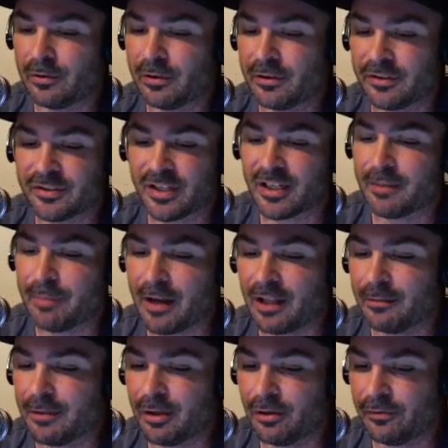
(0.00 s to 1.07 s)
the second
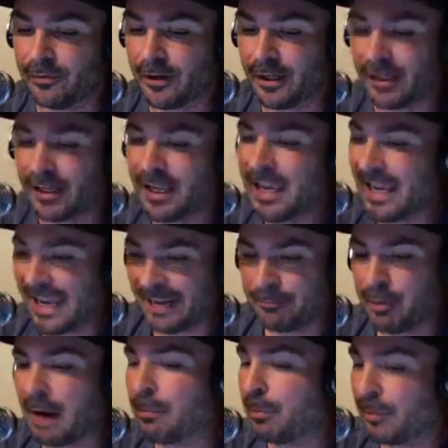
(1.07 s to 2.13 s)
Palomino fight, and
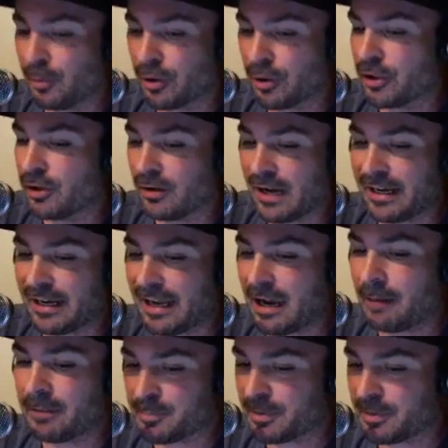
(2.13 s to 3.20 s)
probably where you're at now. I
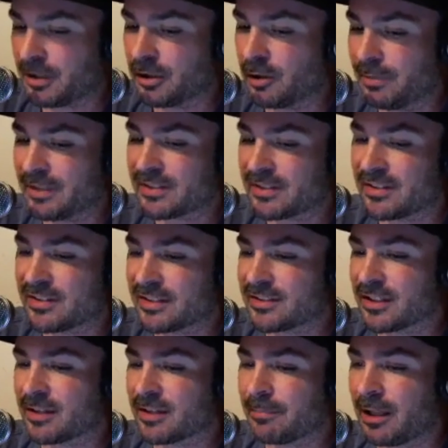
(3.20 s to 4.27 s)
mean, it's been a little bit since that
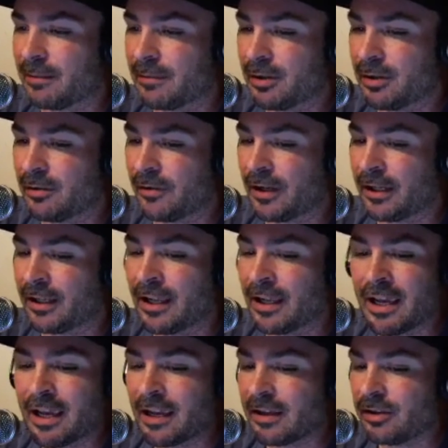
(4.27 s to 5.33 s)
second Palomino fight.
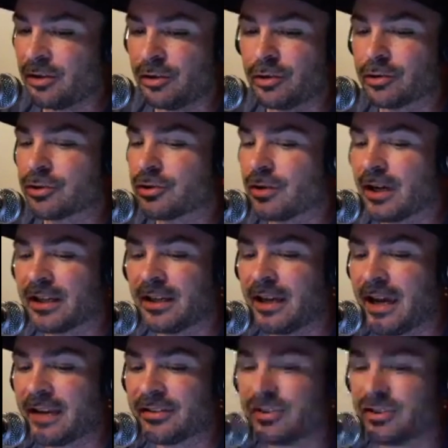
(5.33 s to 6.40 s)
Your striking
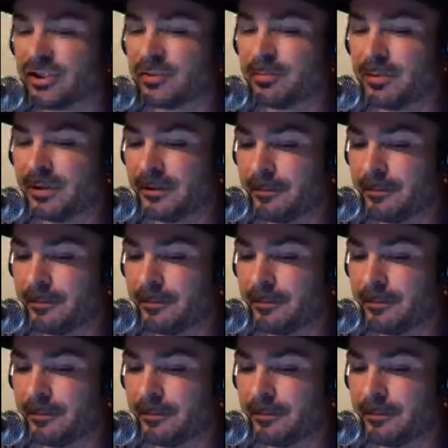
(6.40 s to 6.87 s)
has yeah. well, the be,